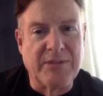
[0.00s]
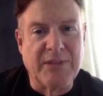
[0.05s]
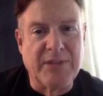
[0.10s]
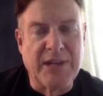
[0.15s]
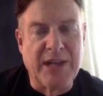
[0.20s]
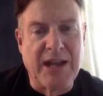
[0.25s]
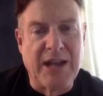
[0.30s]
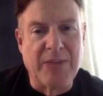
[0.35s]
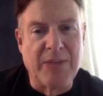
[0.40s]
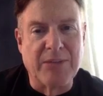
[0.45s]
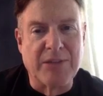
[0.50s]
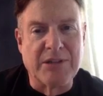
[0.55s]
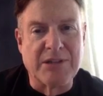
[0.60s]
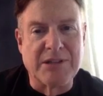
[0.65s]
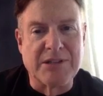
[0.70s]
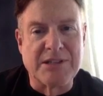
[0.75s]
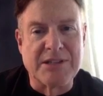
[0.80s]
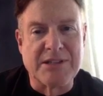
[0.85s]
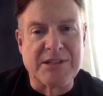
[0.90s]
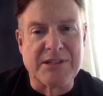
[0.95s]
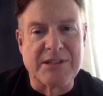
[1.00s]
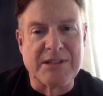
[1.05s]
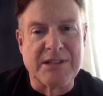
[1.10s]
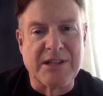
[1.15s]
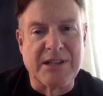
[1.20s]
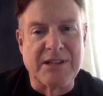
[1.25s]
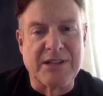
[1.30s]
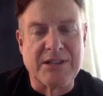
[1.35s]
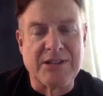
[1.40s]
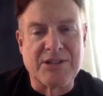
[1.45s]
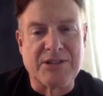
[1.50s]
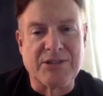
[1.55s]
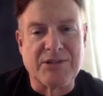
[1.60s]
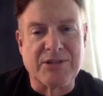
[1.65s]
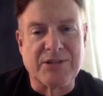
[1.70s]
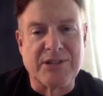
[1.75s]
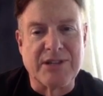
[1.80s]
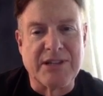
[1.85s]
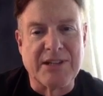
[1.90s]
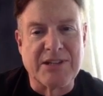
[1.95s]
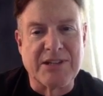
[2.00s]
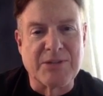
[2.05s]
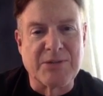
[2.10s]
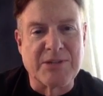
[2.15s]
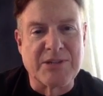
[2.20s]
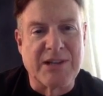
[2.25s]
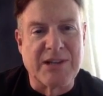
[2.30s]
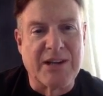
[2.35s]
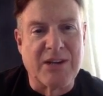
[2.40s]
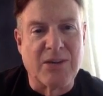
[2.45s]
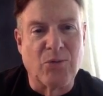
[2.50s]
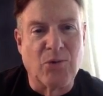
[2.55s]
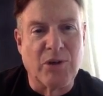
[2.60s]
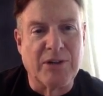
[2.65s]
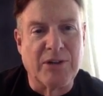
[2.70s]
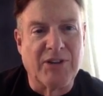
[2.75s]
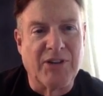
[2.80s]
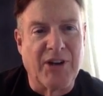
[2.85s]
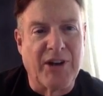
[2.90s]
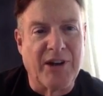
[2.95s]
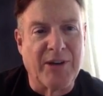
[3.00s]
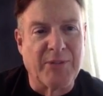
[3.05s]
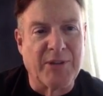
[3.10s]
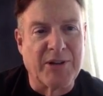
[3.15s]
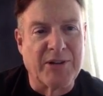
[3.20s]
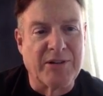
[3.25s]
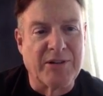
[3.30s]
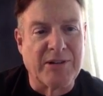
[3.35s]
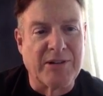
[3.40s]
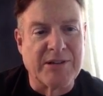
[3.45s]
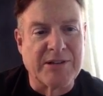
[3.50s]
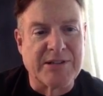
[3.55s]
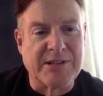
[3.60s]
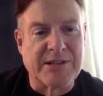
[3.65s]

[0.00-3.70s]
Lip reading: Minneapolis. And certainly this was not a one-time occurrence.